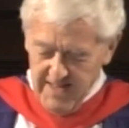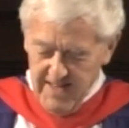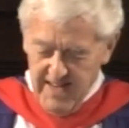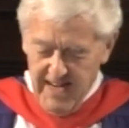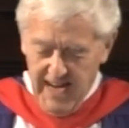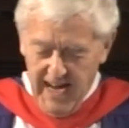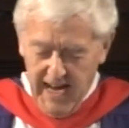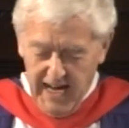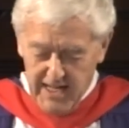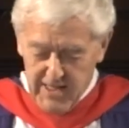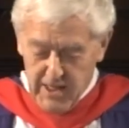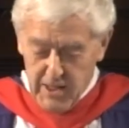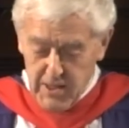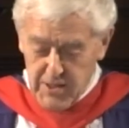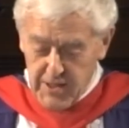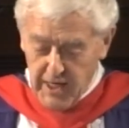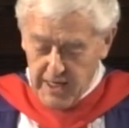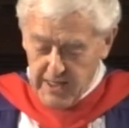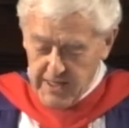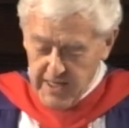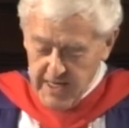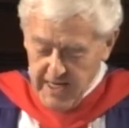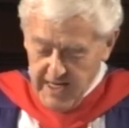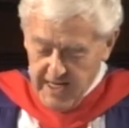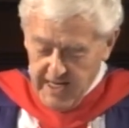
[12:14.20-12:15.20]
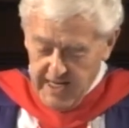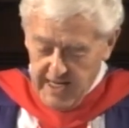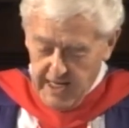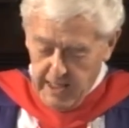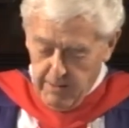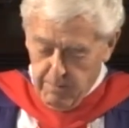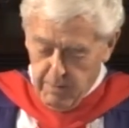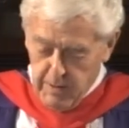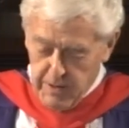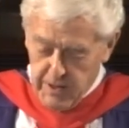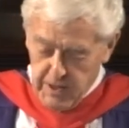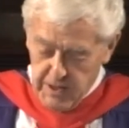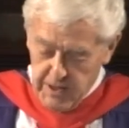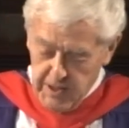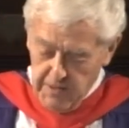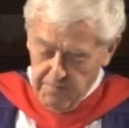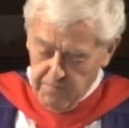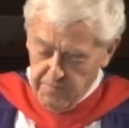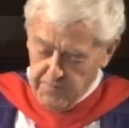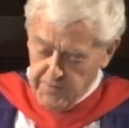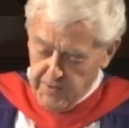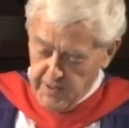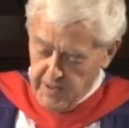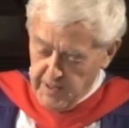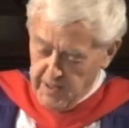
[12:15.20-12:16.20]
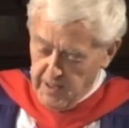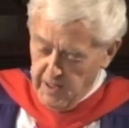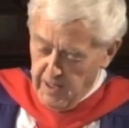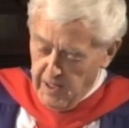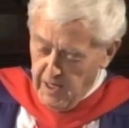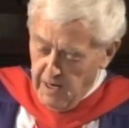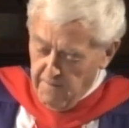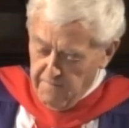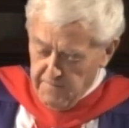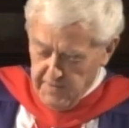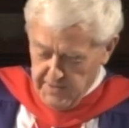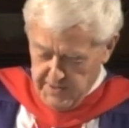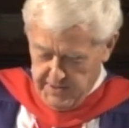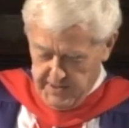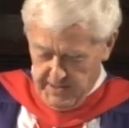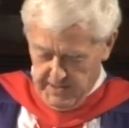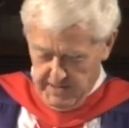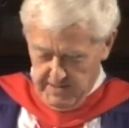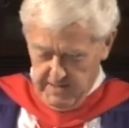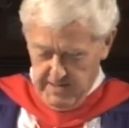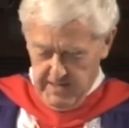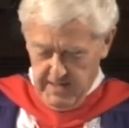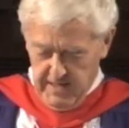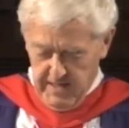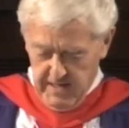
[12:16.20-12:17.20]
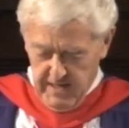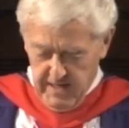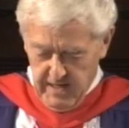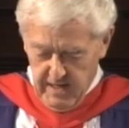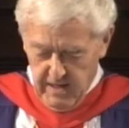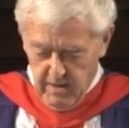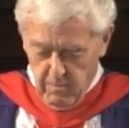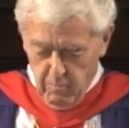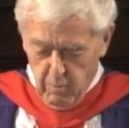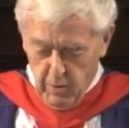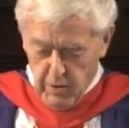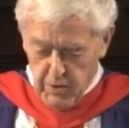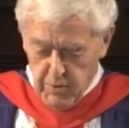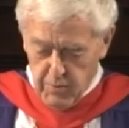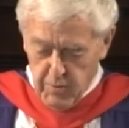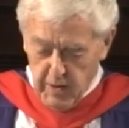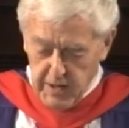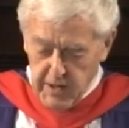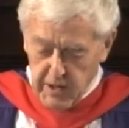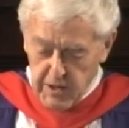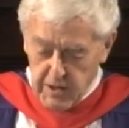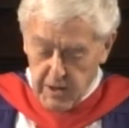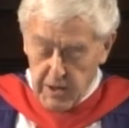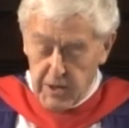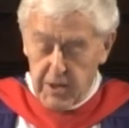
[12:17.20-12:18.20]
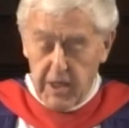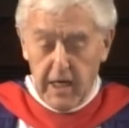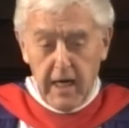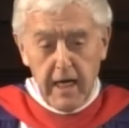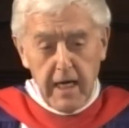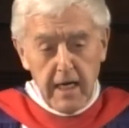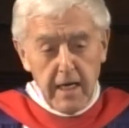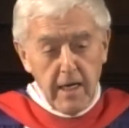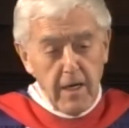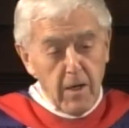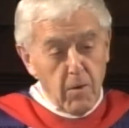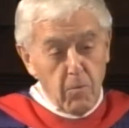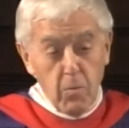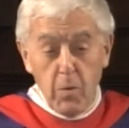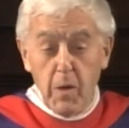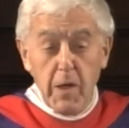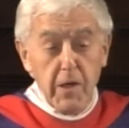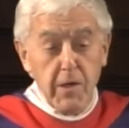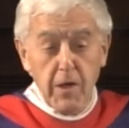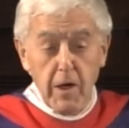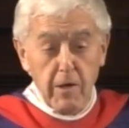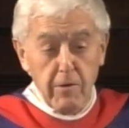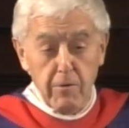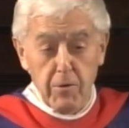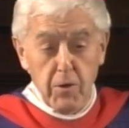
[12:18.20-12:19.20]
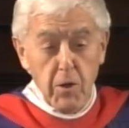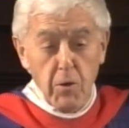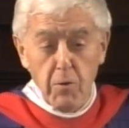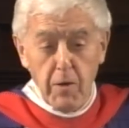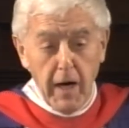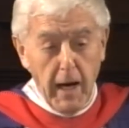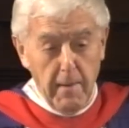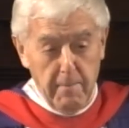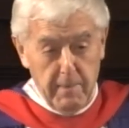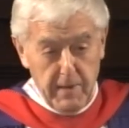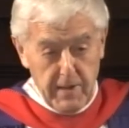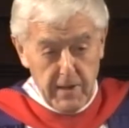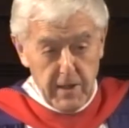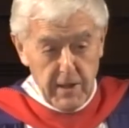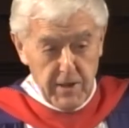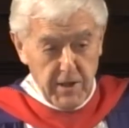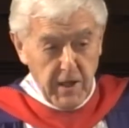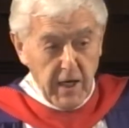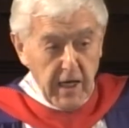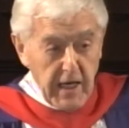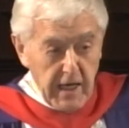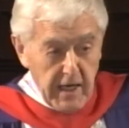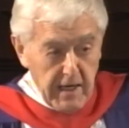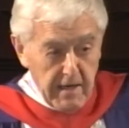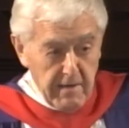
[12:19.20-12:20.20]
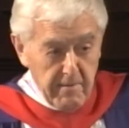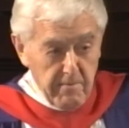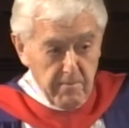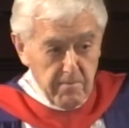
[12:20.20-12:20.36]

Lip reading: And he said it was as if the officer was ready to say, "We don't do happiness here."